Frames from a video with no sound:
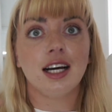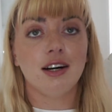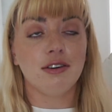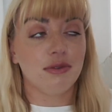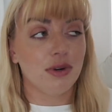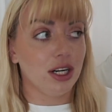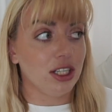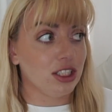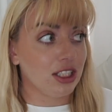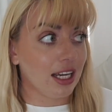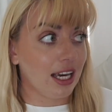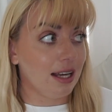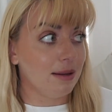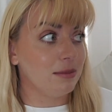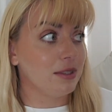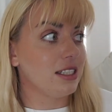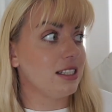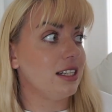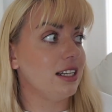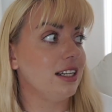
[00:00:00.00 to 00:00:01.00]
of watching
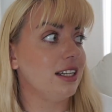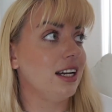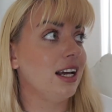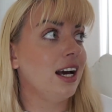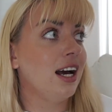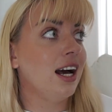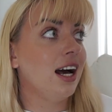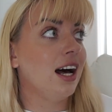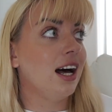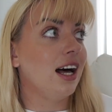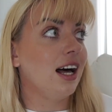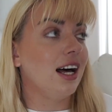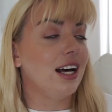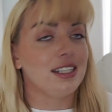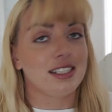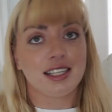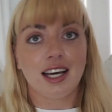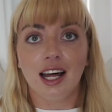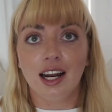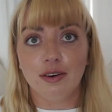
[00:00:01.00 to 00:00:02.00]
Hamilton,
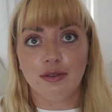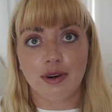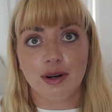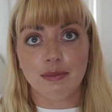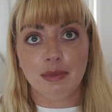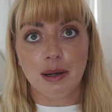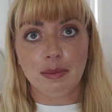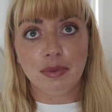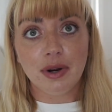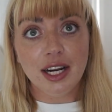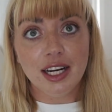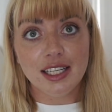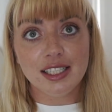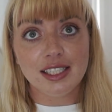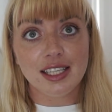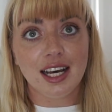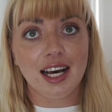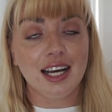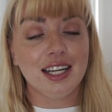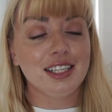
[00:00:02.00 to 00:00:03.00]
that's kind of where my brain
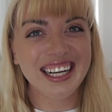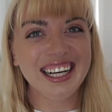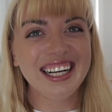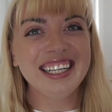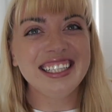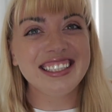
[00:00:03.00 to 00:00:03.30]
is at.